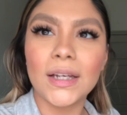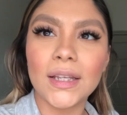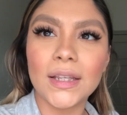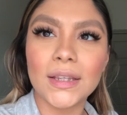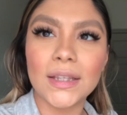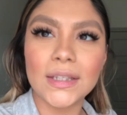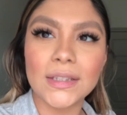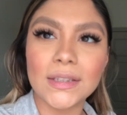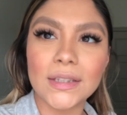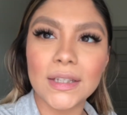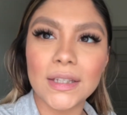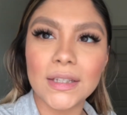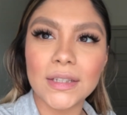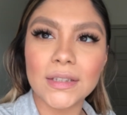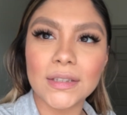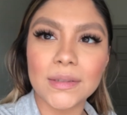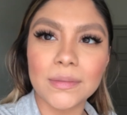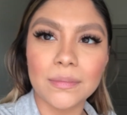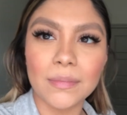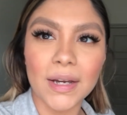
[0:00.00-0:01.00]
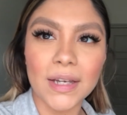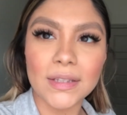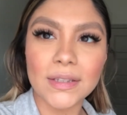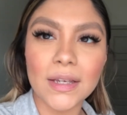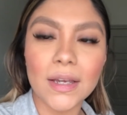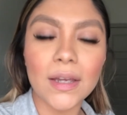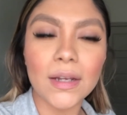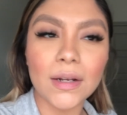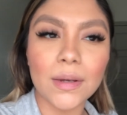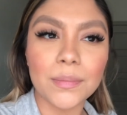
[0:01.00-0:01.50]
this is my
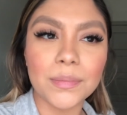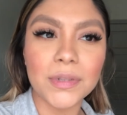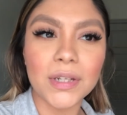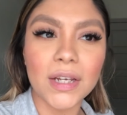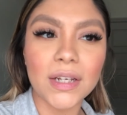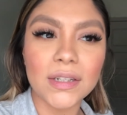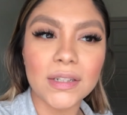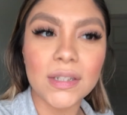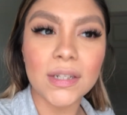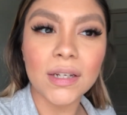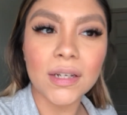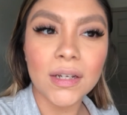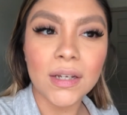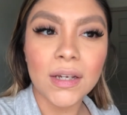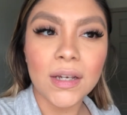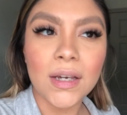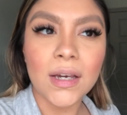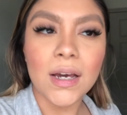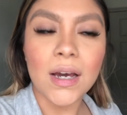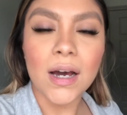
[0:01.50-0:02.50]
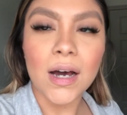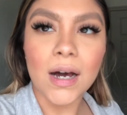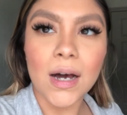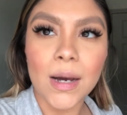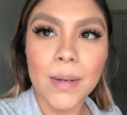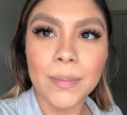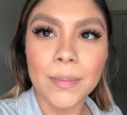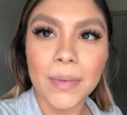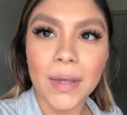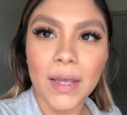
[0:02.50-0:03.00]
second update,
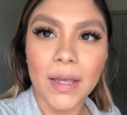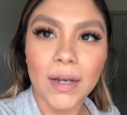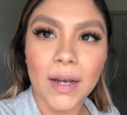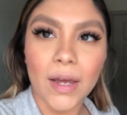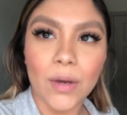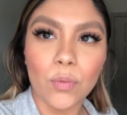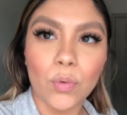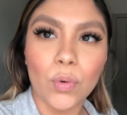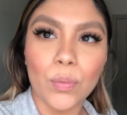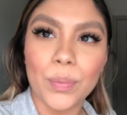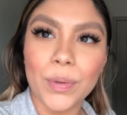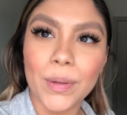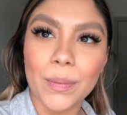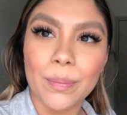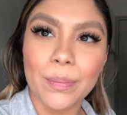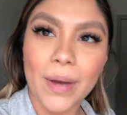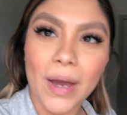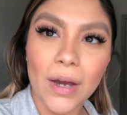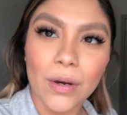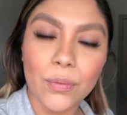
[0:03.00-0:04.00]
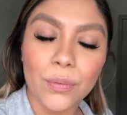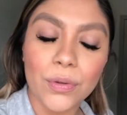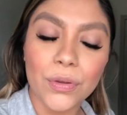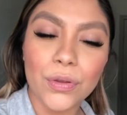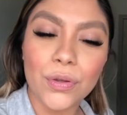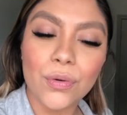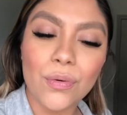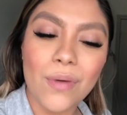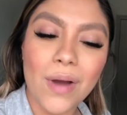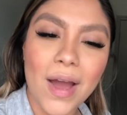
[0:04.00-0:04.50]
and I will be back with
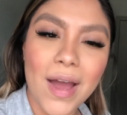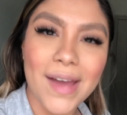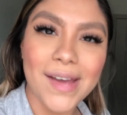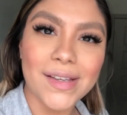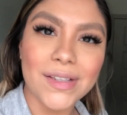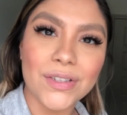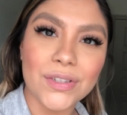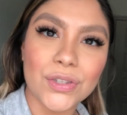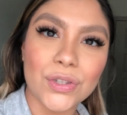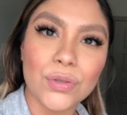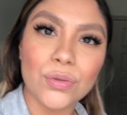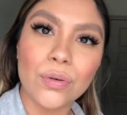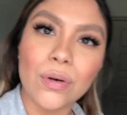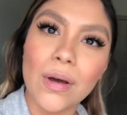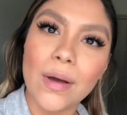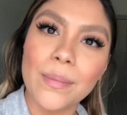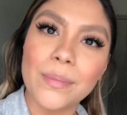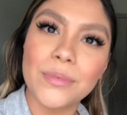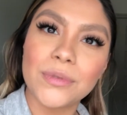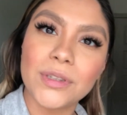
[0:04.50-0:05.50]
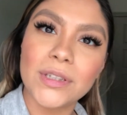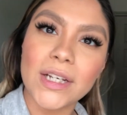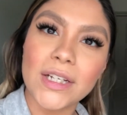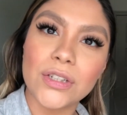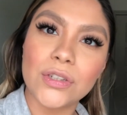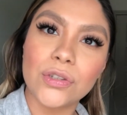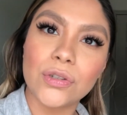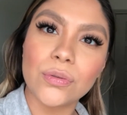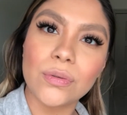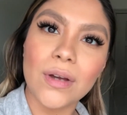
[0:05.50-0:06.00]
you guys to
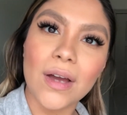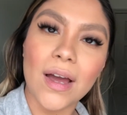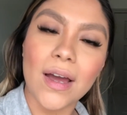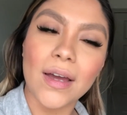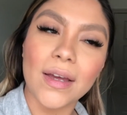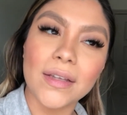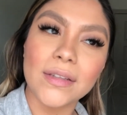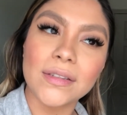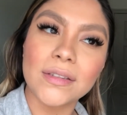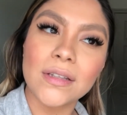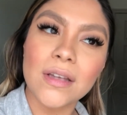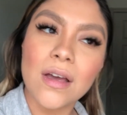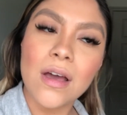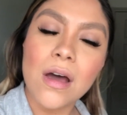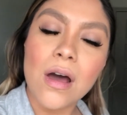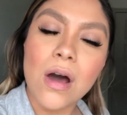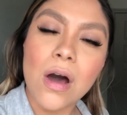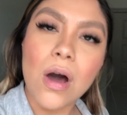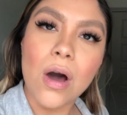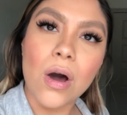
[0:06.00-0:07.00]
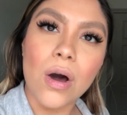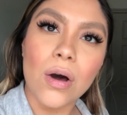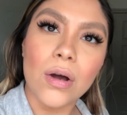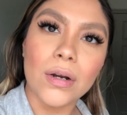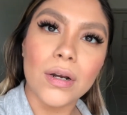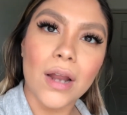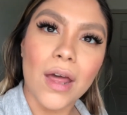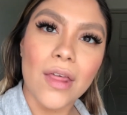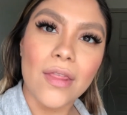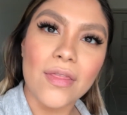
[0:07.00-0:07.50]
update you guys
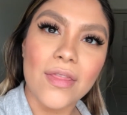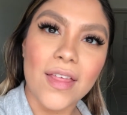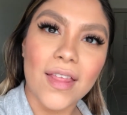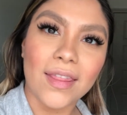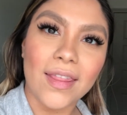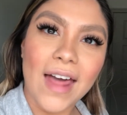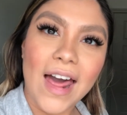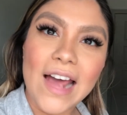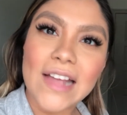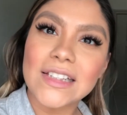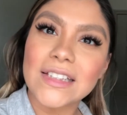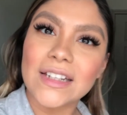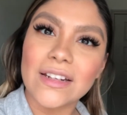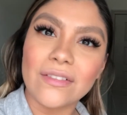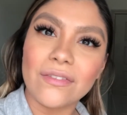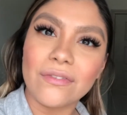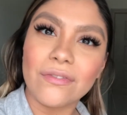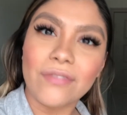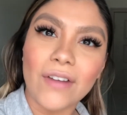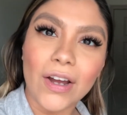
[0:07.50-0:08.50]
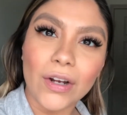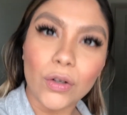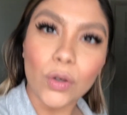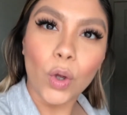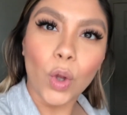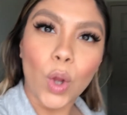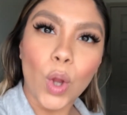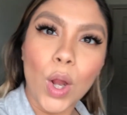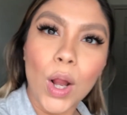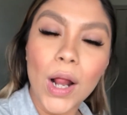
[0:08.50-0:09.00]
on the last and
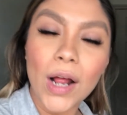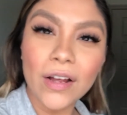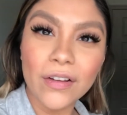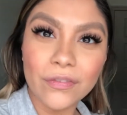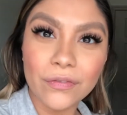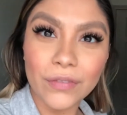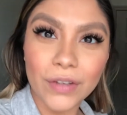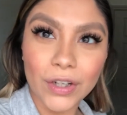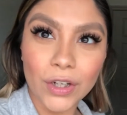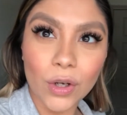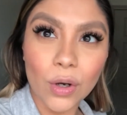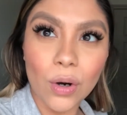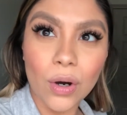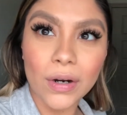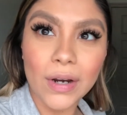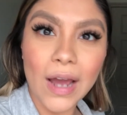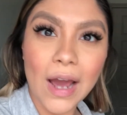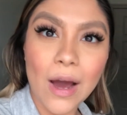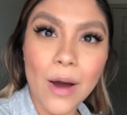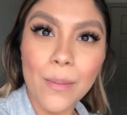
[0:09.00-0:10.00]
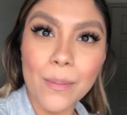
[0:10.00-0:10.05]
final video on how